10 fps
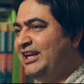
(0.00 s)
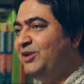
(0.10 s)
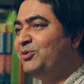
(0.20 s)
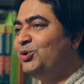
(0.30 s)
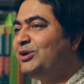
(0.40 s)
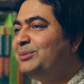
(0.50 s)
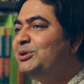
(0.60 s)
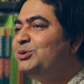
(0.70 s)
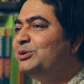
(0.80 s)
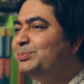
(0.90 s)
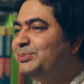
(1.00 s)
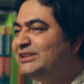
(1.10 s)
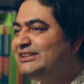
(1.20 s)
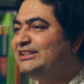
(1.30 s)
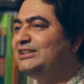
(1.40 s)
If you're not able to
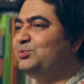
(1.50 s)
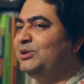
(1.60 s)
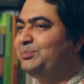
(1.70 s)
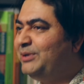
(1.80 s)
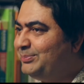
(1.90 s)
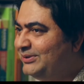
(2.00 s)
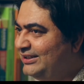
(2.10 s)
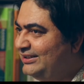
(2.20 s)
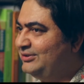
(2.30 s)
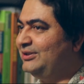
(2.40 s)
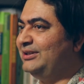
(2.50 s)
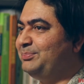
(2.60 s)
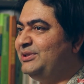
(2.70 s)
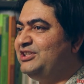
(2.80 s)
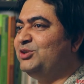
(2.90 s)
appreciate what people are,
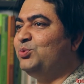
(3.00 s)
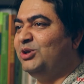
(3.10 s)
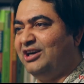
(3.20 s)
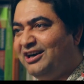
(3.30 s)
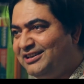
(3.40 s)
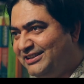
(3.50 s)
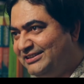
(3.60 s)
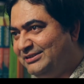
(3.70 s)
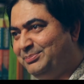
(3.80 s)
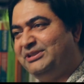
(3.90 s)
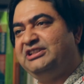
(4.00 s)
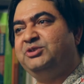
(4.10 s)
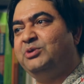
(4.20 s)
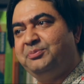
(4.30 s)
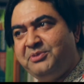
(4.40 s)
appreciate what art is, appreciate
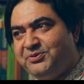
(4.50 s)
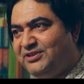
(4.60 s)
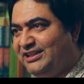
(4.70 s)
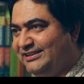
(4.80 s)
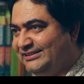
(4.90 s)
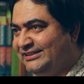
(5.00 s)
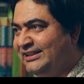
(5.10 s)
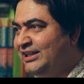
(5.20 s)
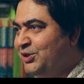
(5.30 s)
what music is,